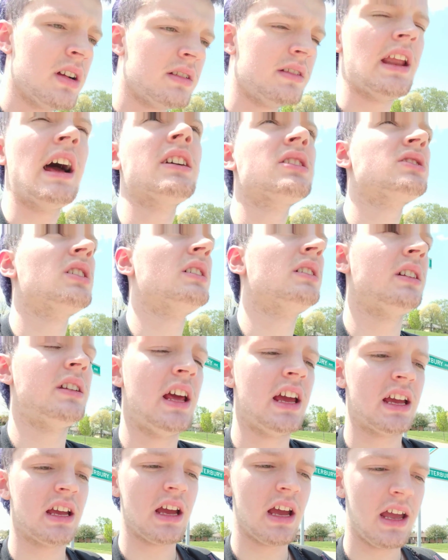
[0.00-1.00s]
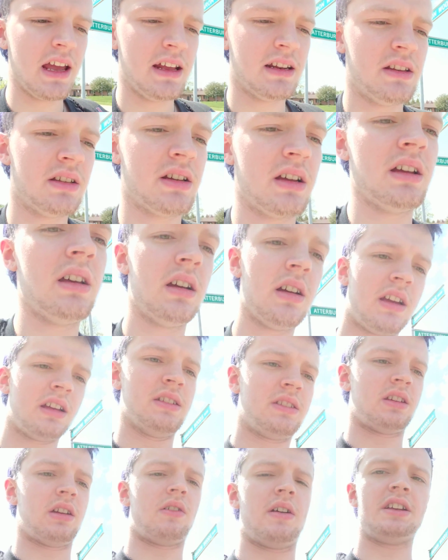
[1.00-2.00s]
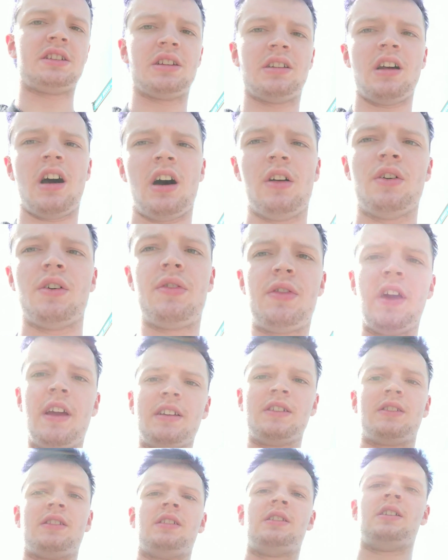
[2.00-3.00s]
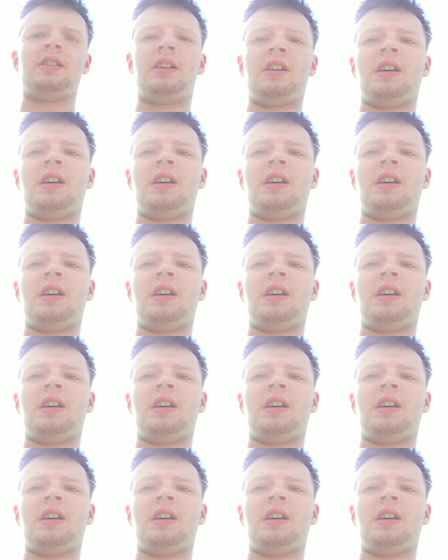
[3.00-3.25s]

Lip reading: now start to take into consideration other things.